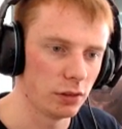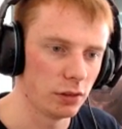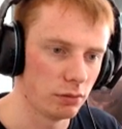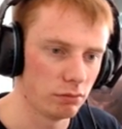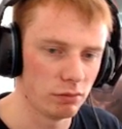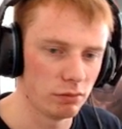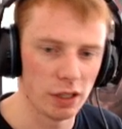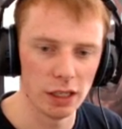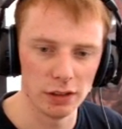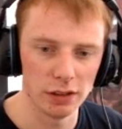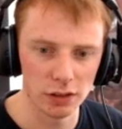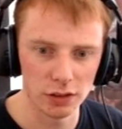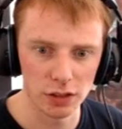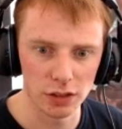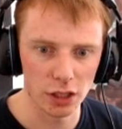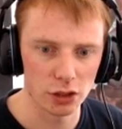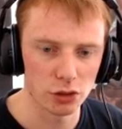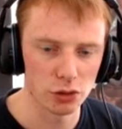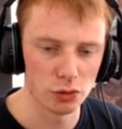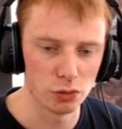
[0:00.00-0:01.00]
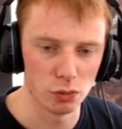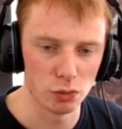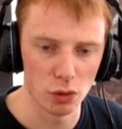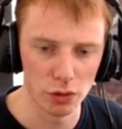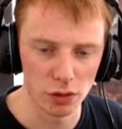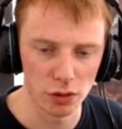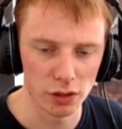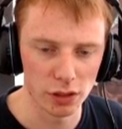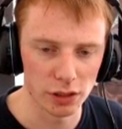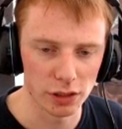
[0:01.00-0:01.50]
hit detection or
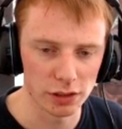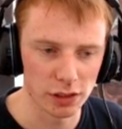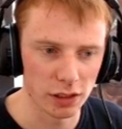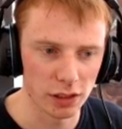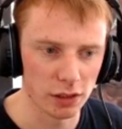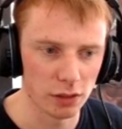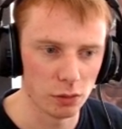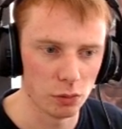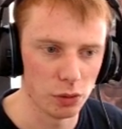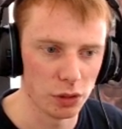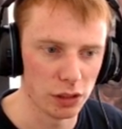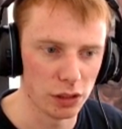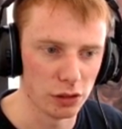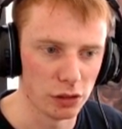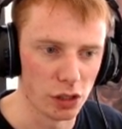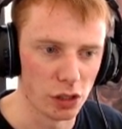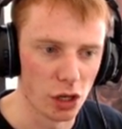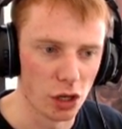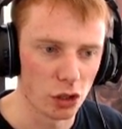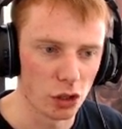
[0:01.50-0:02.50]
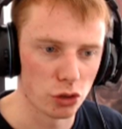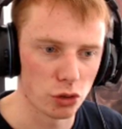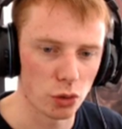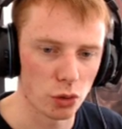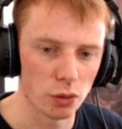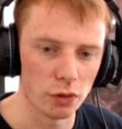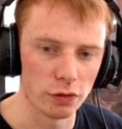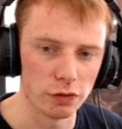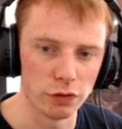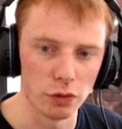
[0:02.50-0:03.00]
whatnot like that, we can
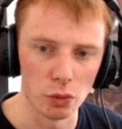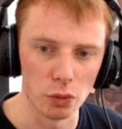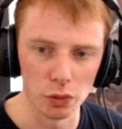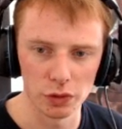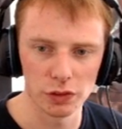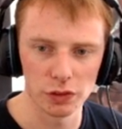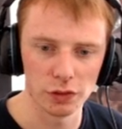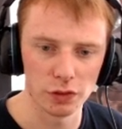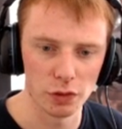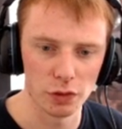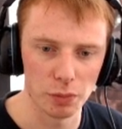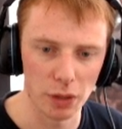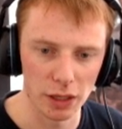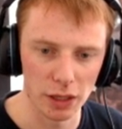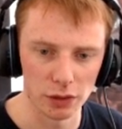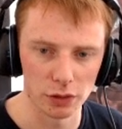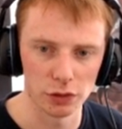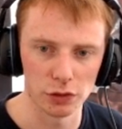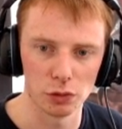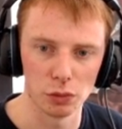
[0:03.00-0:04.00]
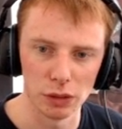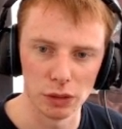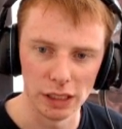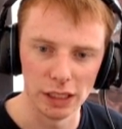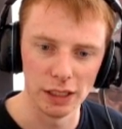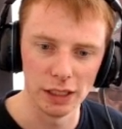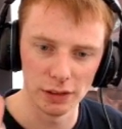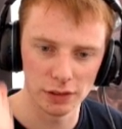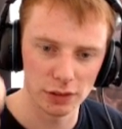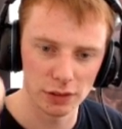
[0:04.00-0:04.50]
control the force of the particle. So when it
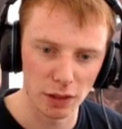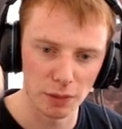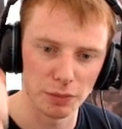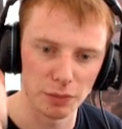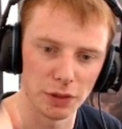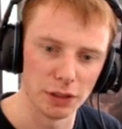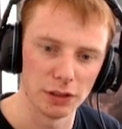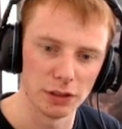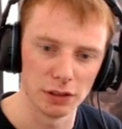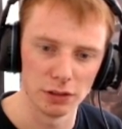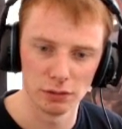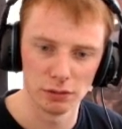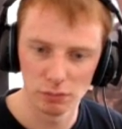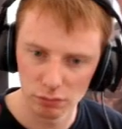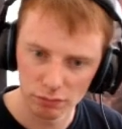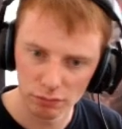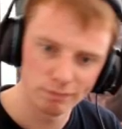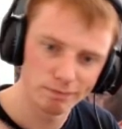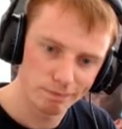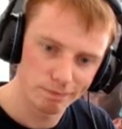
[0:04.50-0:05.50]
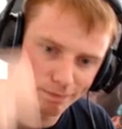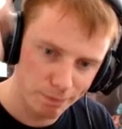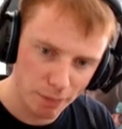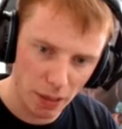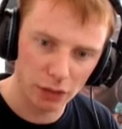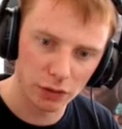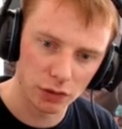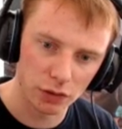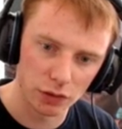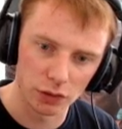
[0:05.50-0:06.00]
hits something, it
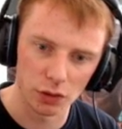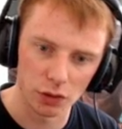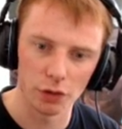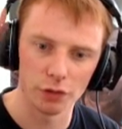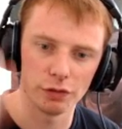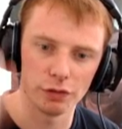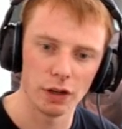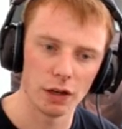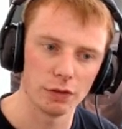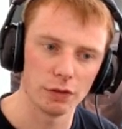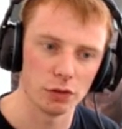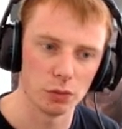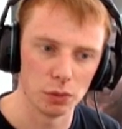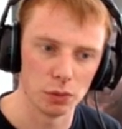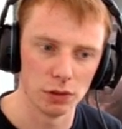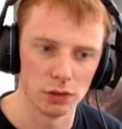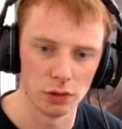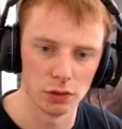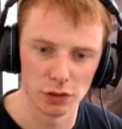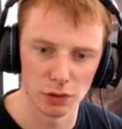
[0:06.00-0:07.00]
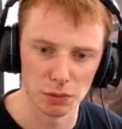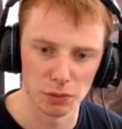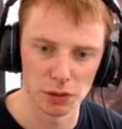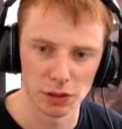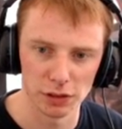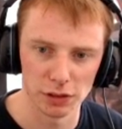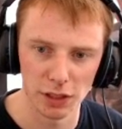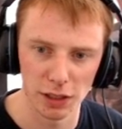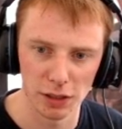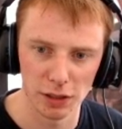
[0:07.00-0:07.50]
bounces off afterwards or something
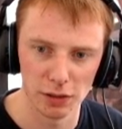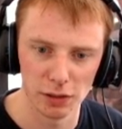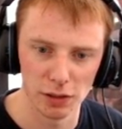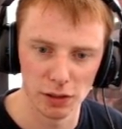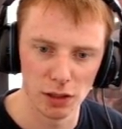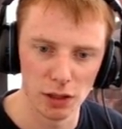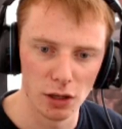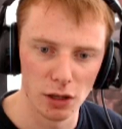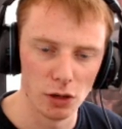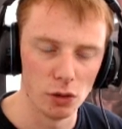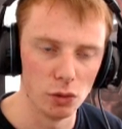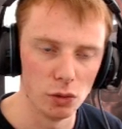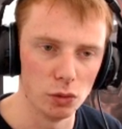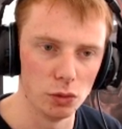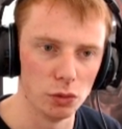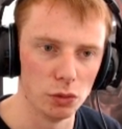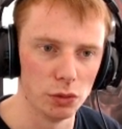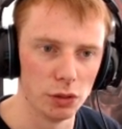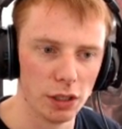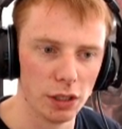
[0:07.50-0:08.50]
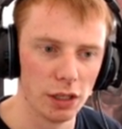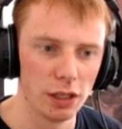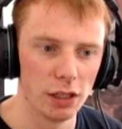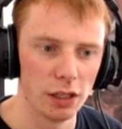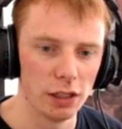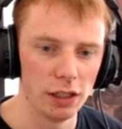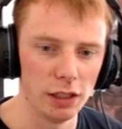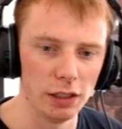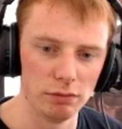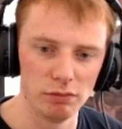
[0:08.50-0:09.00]
like that, or
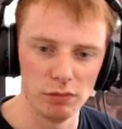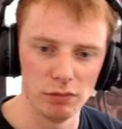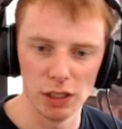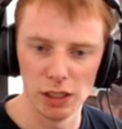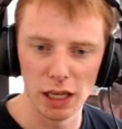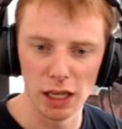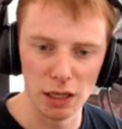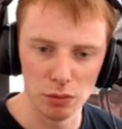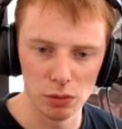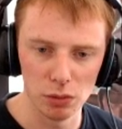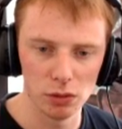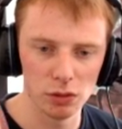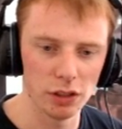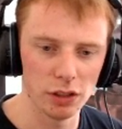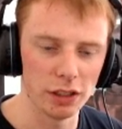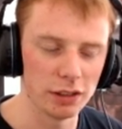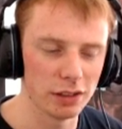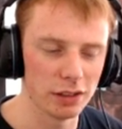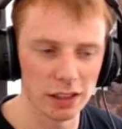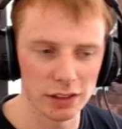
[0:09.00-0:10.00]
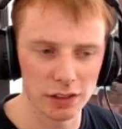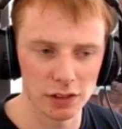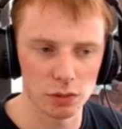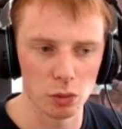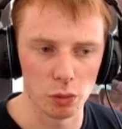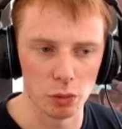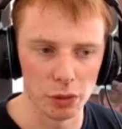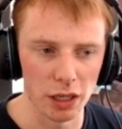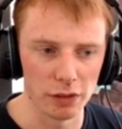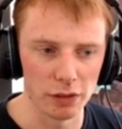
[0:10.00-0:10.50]
it that's
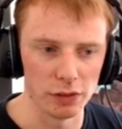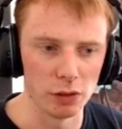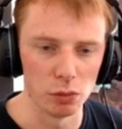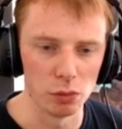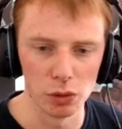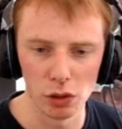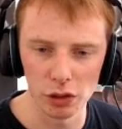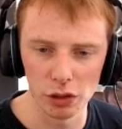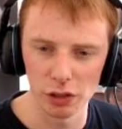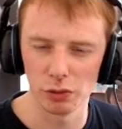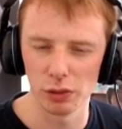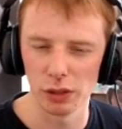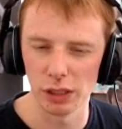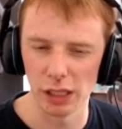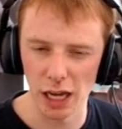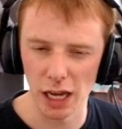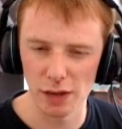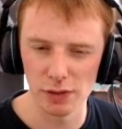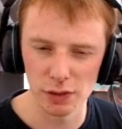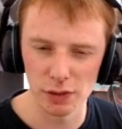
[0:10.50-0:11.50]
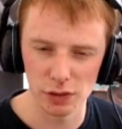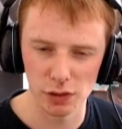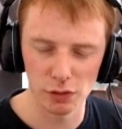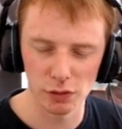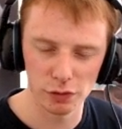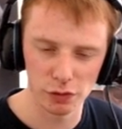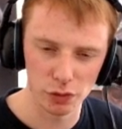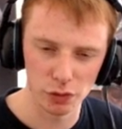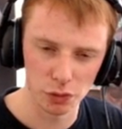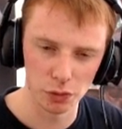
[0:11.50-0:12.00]
what we have here. We're not going to really have this on
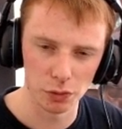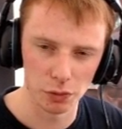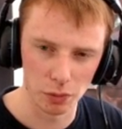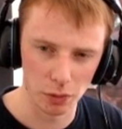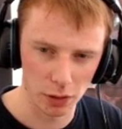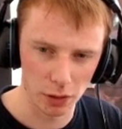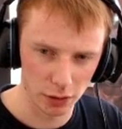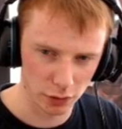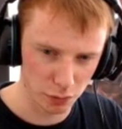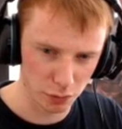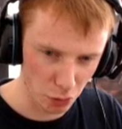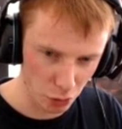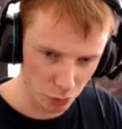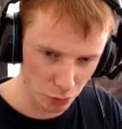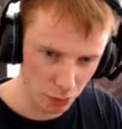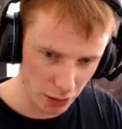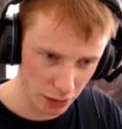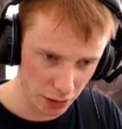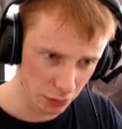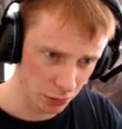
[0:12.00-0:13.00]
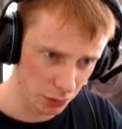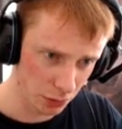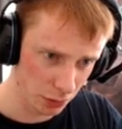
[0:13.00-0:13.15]
for a smoke particle,